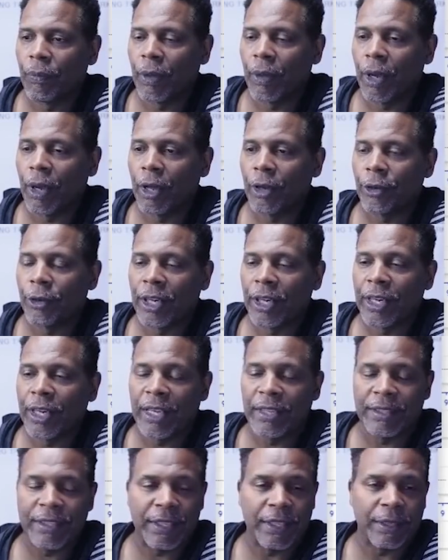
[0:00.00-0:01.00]

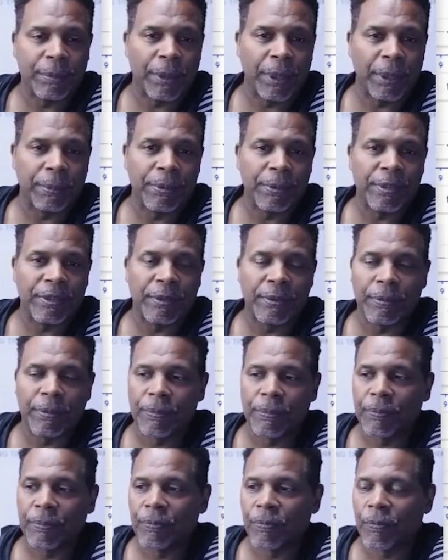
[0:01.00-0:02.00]
118 pips.
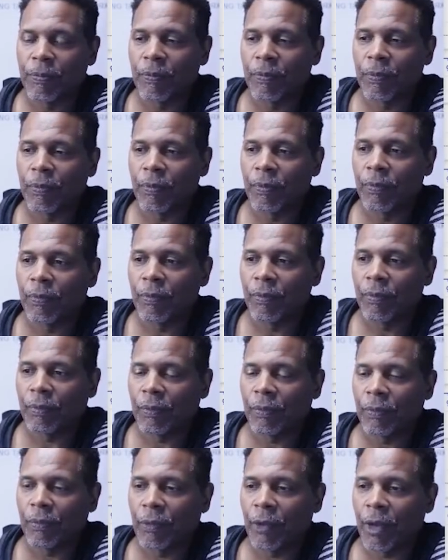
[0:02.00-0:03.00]

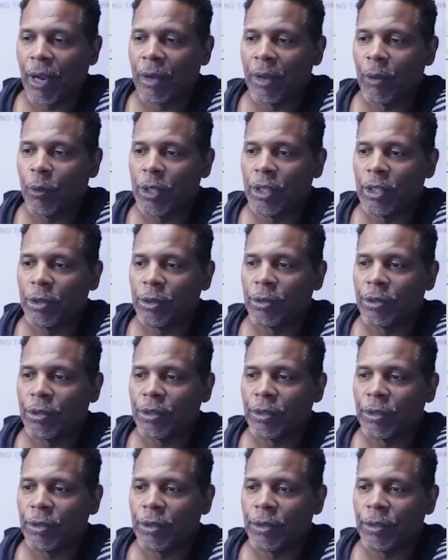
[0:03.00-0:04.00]
All right, when you
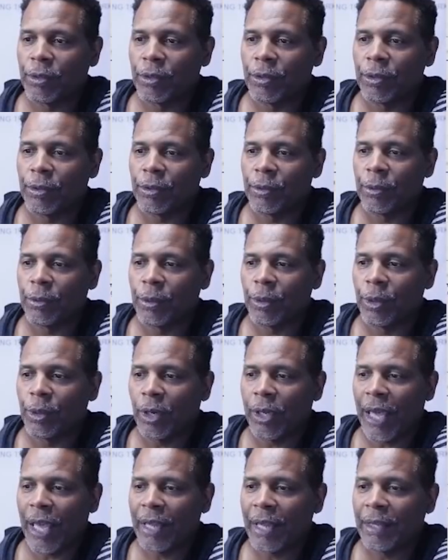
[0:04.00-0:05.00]

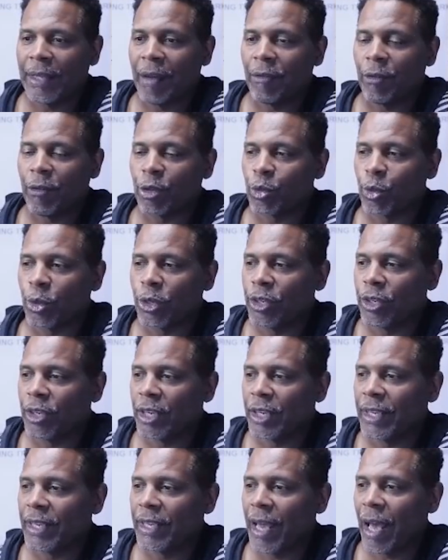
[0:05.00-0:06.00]
look at levels where you
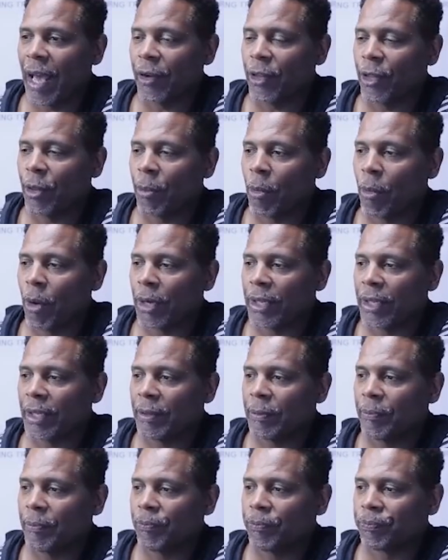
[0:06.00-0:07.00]
could get out of the market,
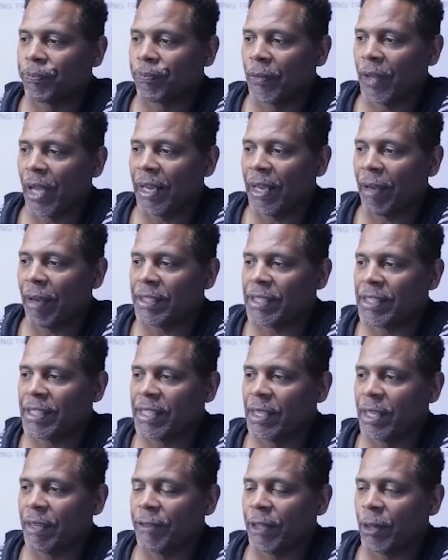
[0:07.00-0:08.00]
I'd have to
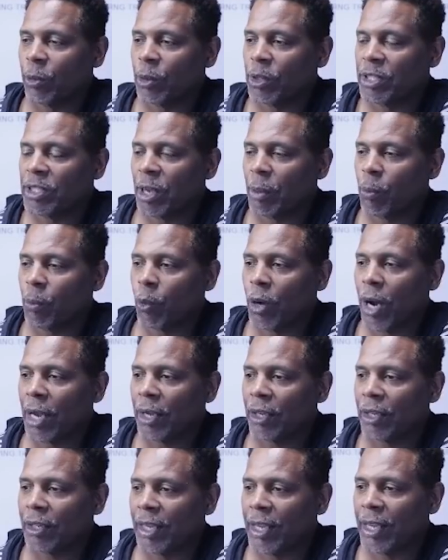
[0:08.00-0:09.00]
see if there was something where I
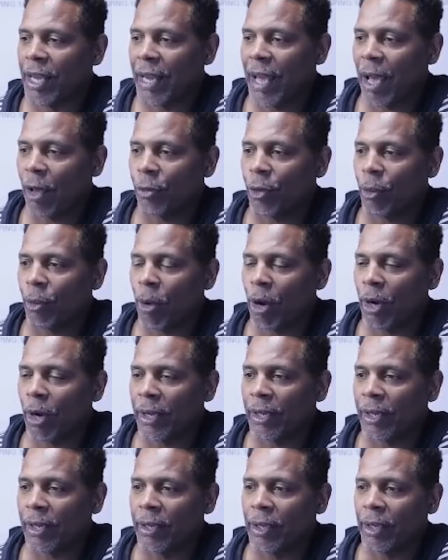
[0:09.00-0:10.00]
could have got out the
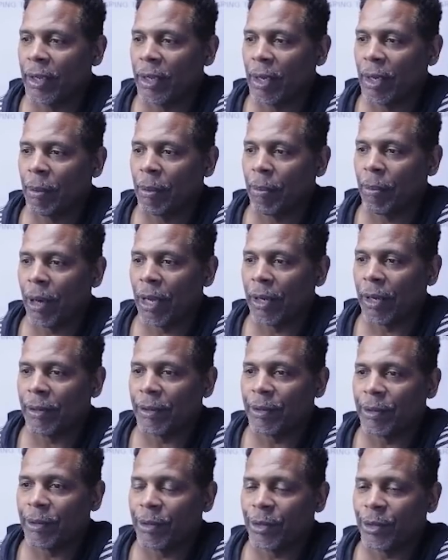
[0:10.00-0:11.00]
market. But
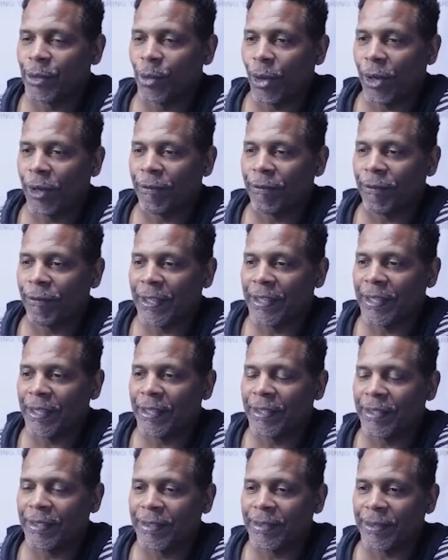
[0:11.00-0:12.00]

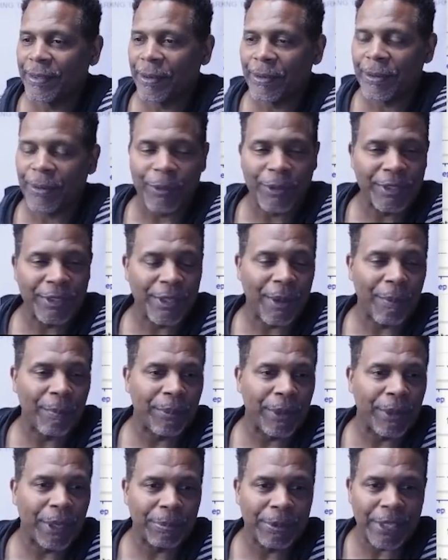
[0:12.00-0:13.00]
250 something
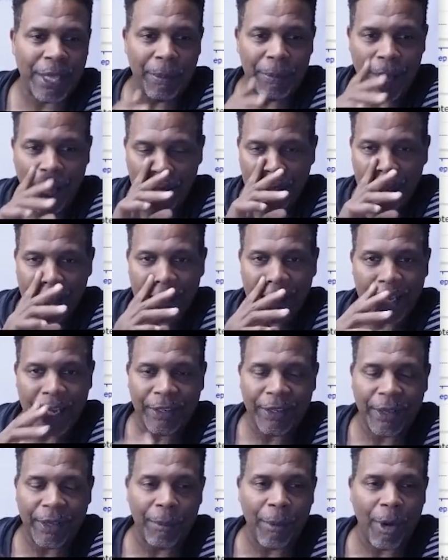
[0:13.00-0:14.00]
pips, I'm not going to
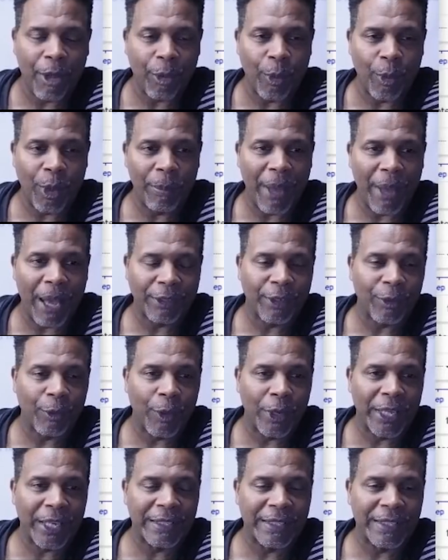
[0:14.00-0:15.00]
let come all the way back to
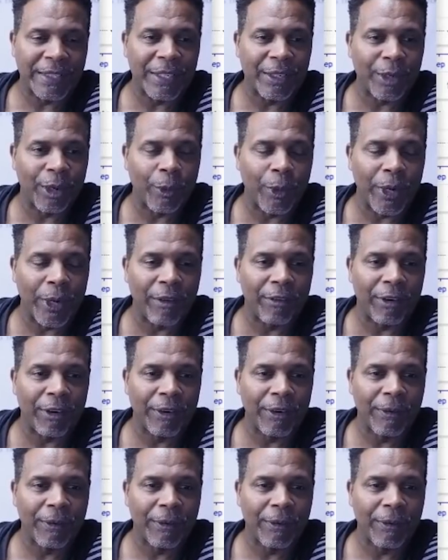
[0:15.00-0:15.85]
118 or whatever.